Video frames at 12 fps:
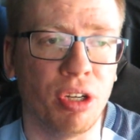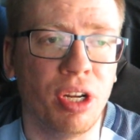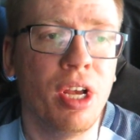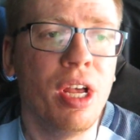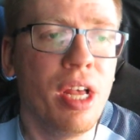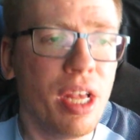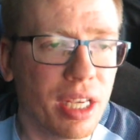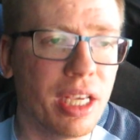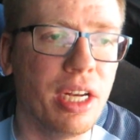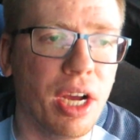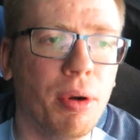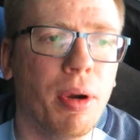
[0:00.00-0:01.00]
And
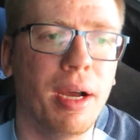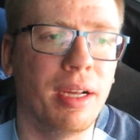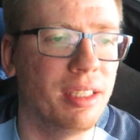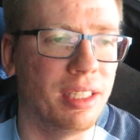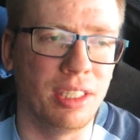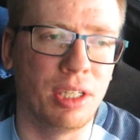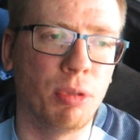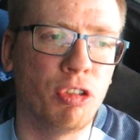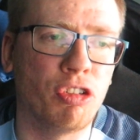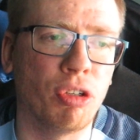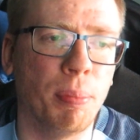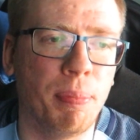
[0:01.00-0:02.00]
there
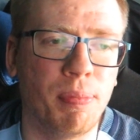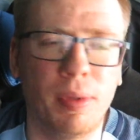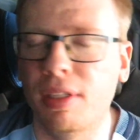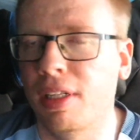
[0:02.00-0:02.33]
was some,